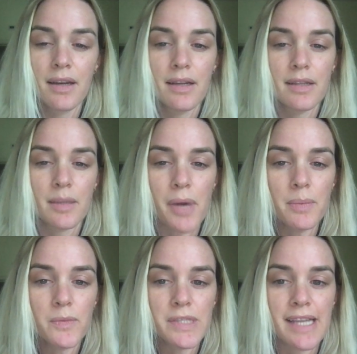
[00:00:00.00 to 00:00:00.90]
The
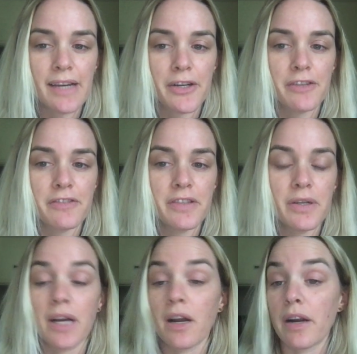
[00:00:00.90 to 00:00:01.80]
problem was that curfew
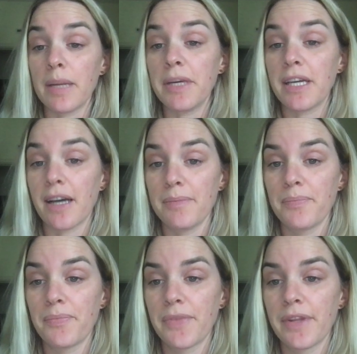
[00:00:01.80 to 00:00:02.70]
had already begun.
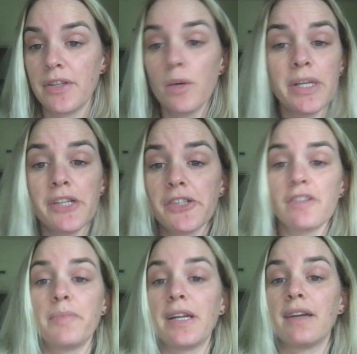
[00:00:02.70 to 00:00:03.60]
Nobody should
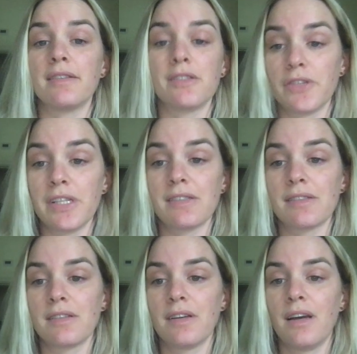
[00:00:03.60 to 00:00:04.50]
have been on the
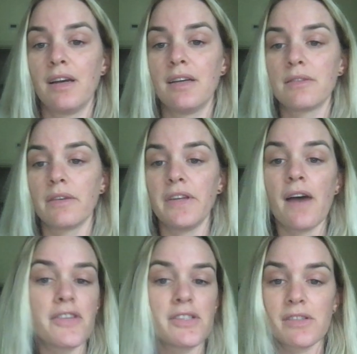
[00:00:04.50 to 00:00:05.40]
streets. So if the
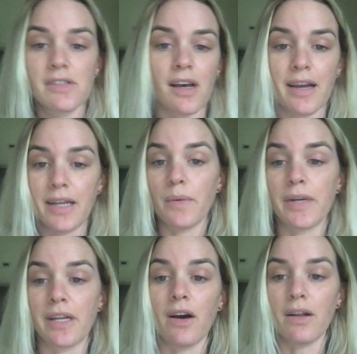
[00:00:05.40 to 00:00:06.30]
officer saw anyone
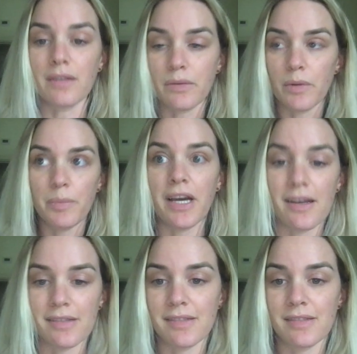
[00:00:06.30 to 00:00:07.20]
at all, it would be
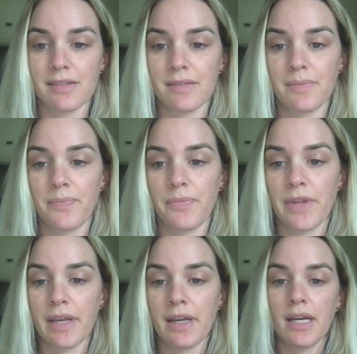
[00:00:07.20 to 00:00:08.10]
us.
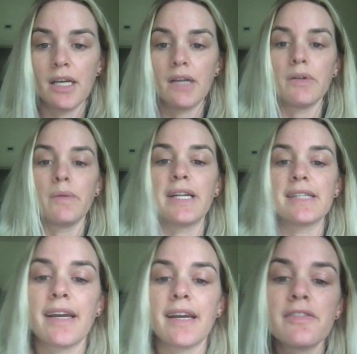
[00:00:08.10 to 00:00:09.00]
We went
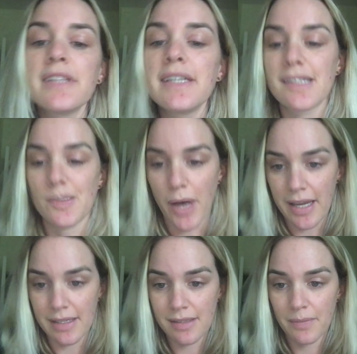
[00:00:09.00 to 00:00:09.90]
as carefully as
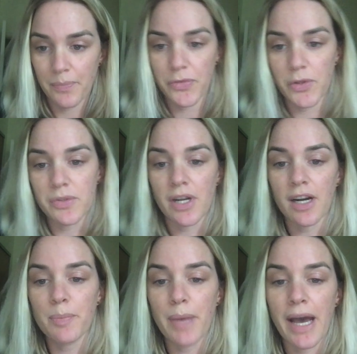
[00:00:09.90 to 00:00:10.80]
spies, through
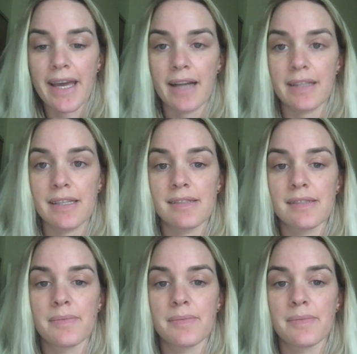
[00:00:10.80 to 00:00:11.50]
dark back alleys,